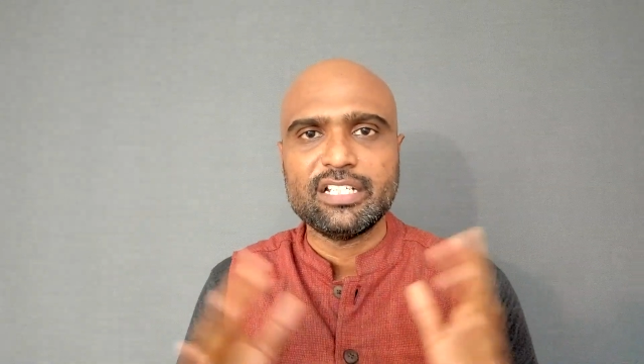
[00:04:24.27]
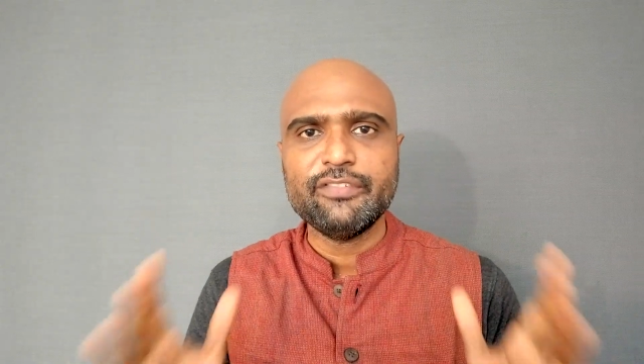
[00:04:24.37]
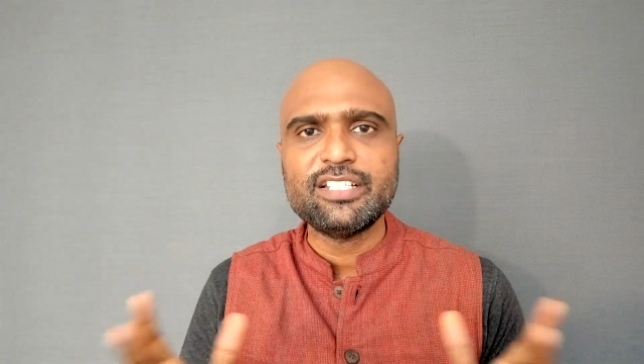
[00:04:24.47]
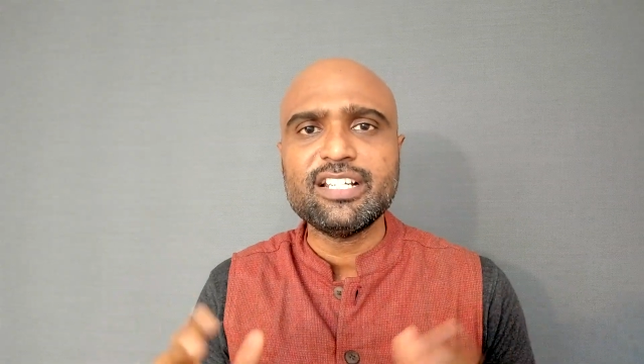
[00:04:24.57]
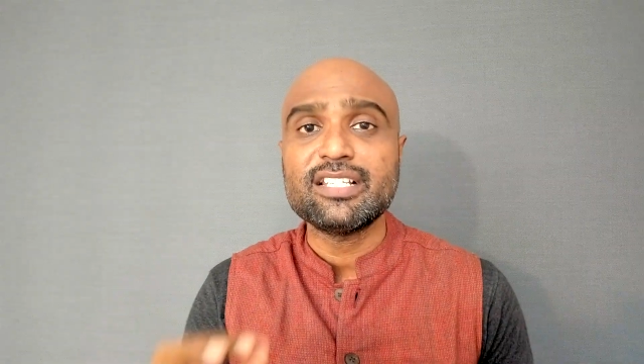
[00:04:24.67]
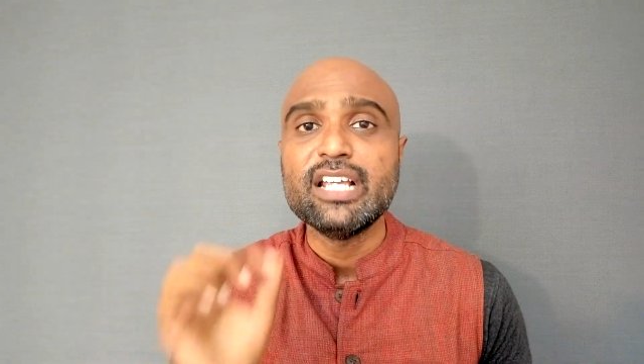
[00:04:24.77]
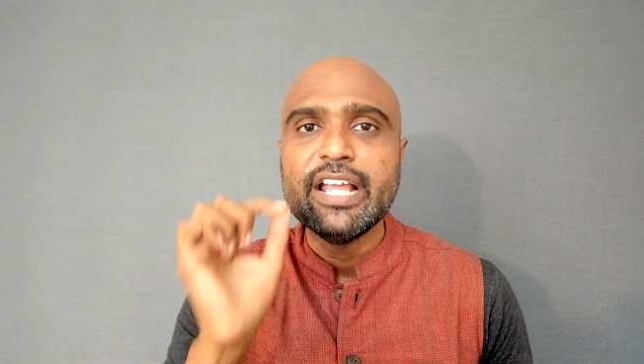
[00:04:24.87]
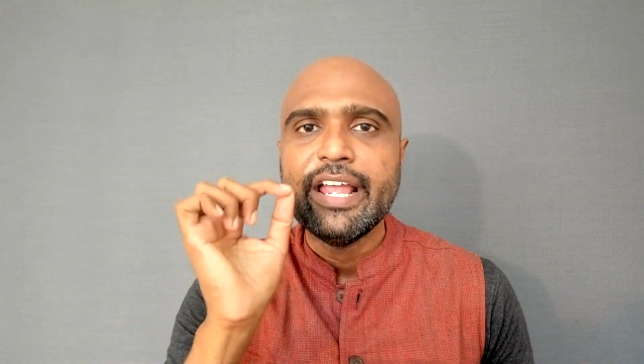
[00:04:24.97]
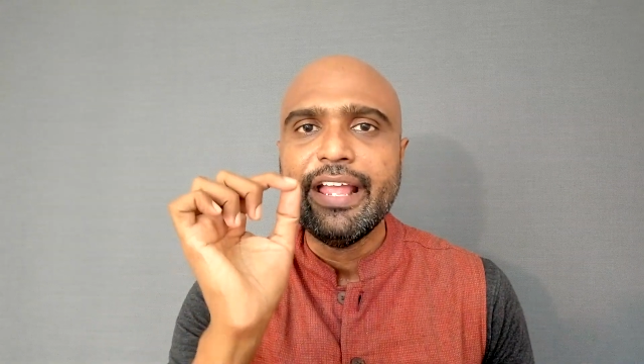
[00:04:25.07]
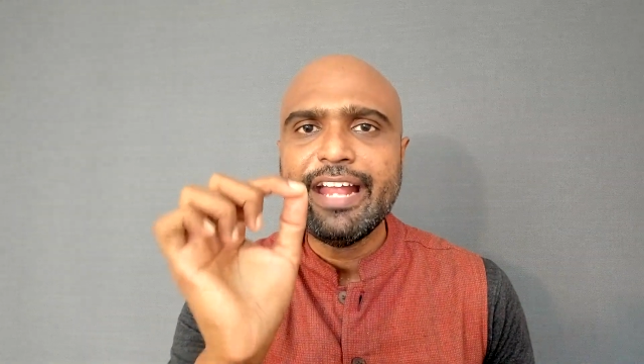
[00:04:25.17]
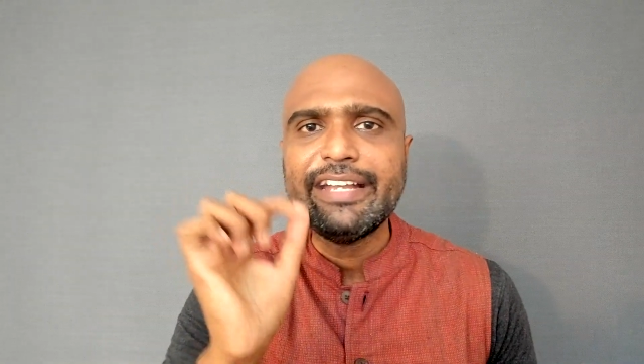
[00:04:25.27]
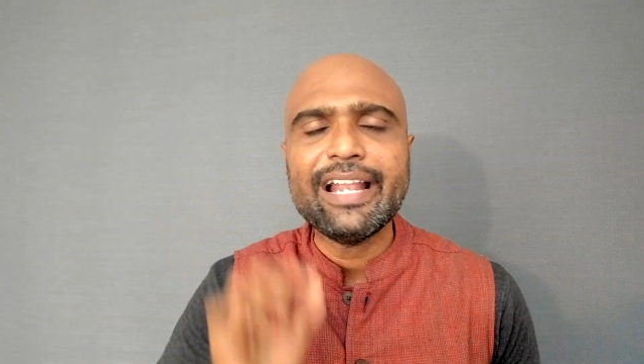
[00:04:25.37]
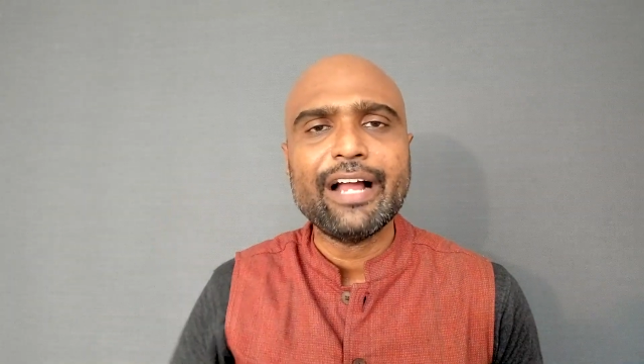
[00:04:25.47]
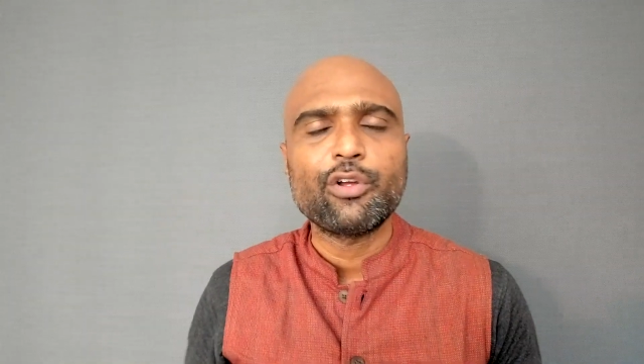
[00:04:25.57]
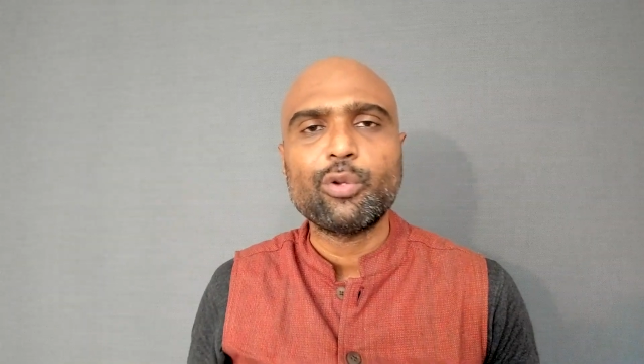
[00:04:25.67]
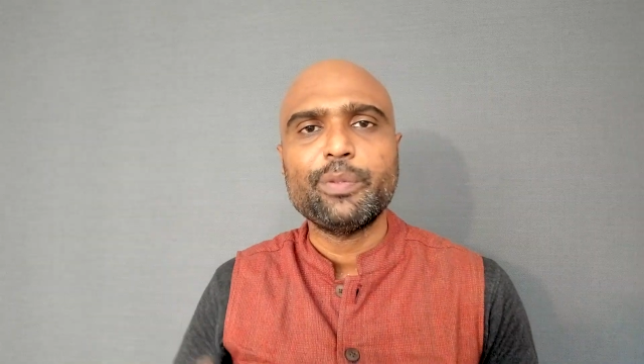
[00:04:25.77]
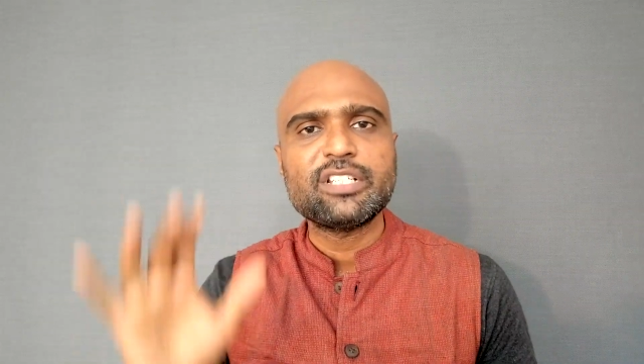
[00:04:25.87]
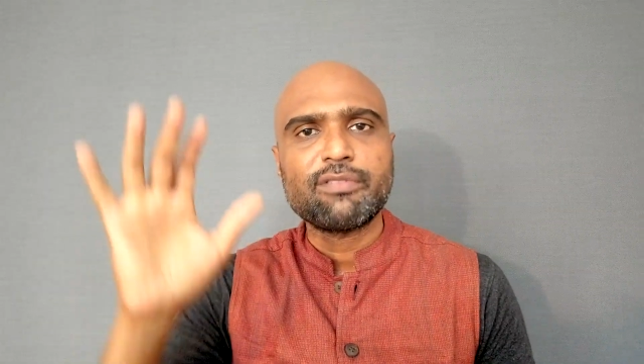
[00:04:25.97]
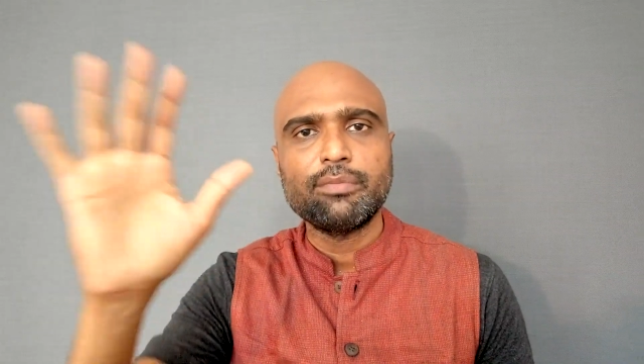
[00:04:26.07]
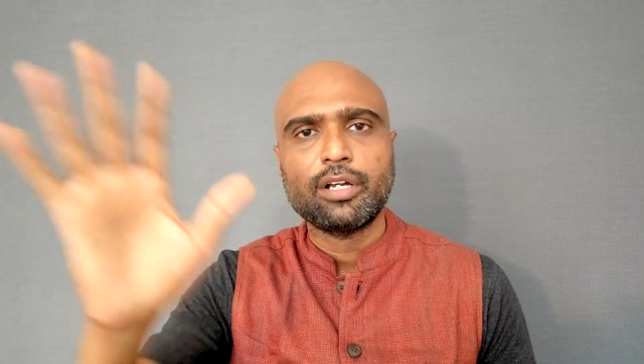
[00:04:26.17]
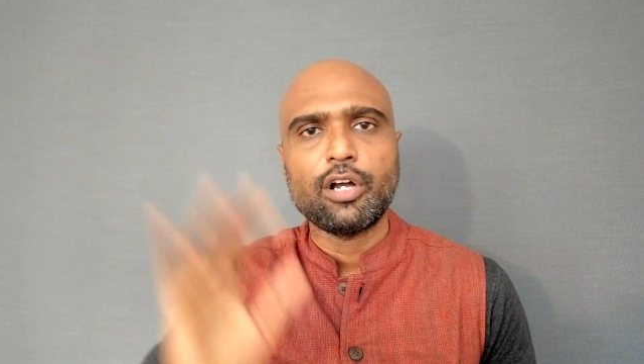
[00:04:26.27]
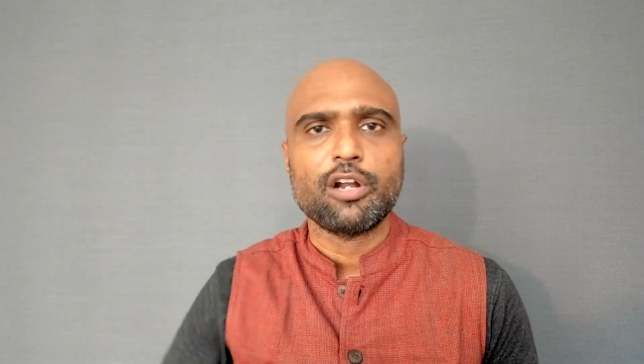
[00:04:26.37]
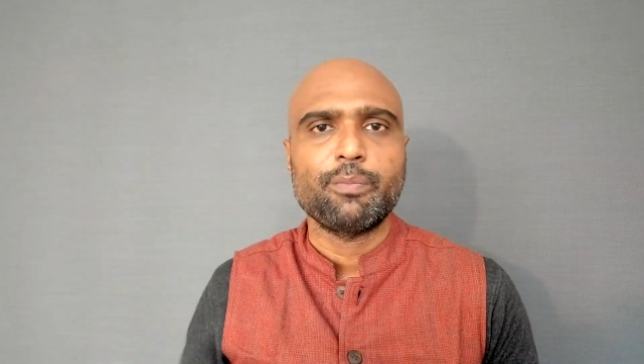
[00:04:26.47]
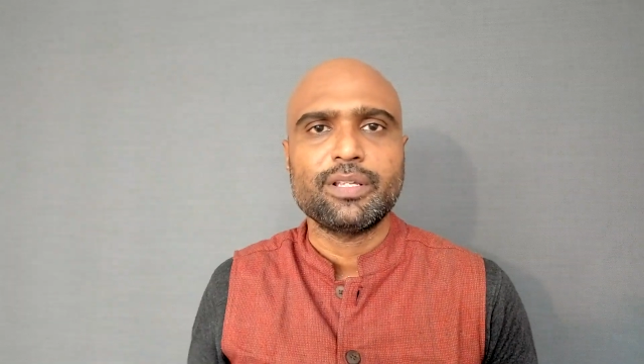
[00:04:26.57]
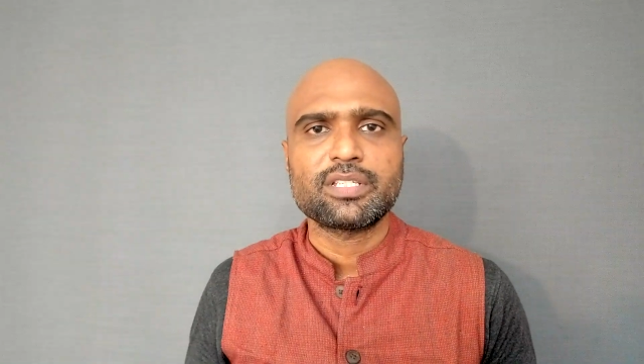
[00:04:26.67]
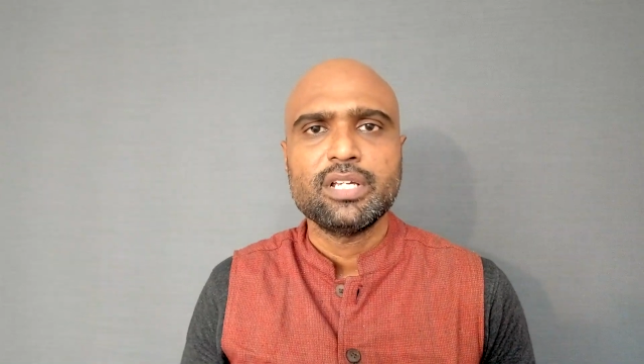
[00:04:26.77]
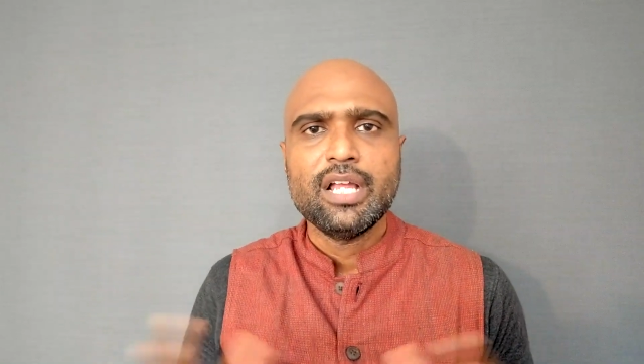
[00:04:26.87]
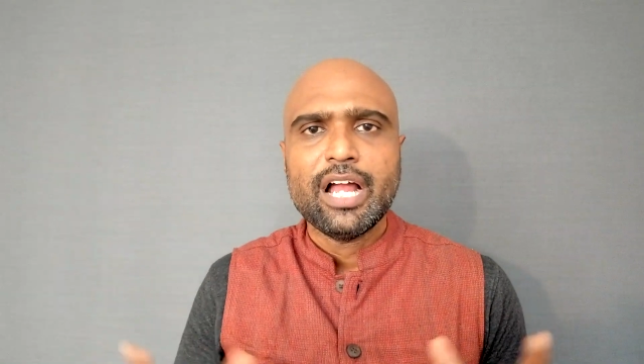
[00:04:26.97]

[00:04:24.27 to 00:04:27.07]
which is 8 lakh rupees from the corpus.